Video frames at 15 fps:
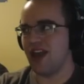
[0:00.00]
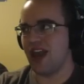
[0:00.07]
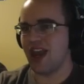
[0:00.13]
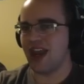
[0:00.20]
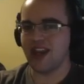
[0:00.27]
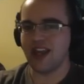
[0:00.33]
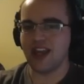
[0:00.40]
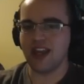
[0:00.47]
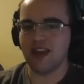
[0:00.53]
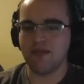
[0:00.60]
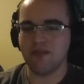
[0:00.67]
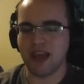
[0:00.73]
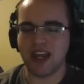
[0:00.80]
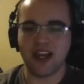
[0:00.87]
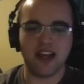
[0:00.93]
any
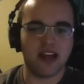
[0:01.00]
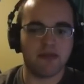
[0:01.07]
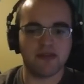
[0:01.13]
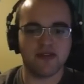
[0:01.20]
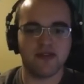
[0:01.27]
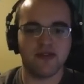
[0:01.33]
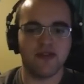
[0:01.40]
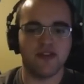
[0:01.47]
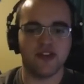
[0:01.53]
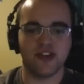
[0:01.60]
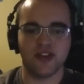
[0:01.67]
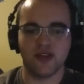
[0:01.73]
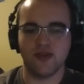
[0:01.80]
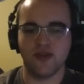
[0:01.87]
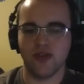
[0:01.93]
main episode of the
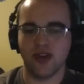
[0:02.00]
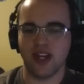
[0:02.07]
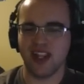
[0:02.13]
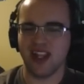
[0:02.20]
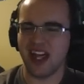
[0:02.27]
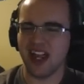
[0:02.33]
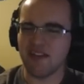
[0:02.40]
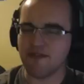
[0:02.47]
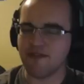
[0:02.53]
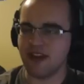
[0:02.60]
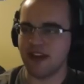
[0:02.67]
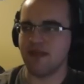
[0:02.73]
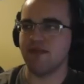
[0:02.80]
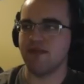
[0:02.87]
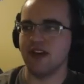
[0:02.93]
show and a lot of
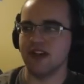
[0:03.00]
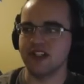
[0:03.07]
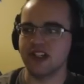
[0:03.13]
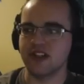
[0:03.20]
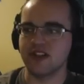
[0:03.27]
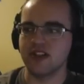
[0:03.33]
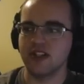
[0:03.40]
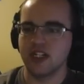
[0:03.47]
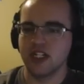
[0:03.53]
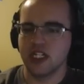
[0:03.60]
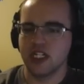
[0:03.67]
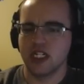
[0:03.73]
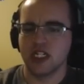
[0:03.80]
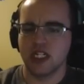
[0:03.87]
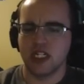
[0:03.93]
fan
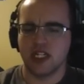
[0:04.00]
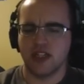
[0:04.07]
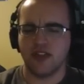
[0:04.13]
projects